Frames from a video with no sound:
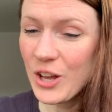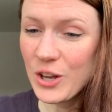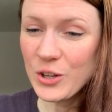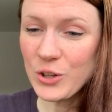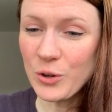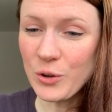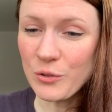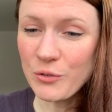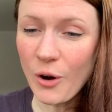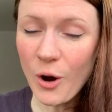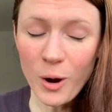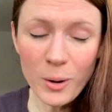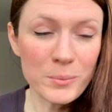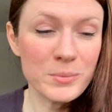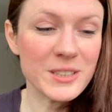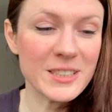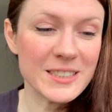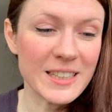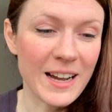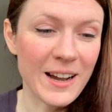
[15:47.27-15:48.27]
you've
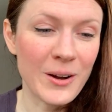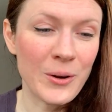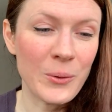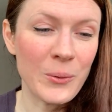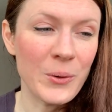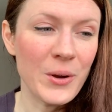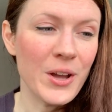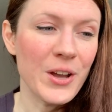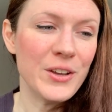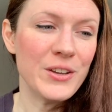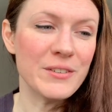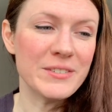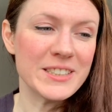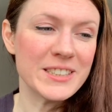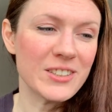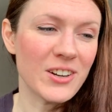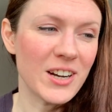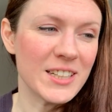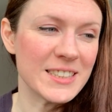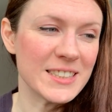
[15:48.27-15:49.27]
opted out, you've
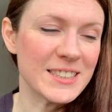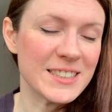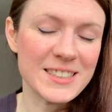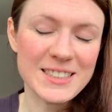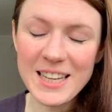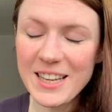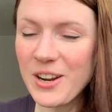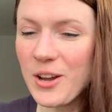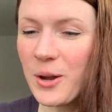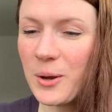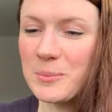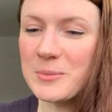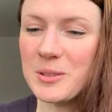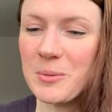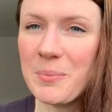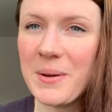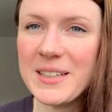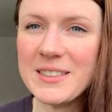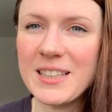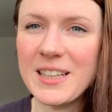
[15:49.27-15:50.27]
decided staying at home is the
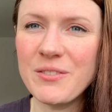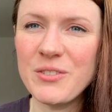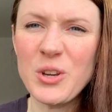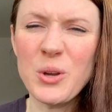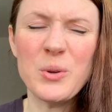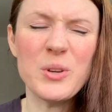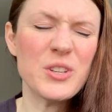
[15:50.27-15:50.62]
best thing for you,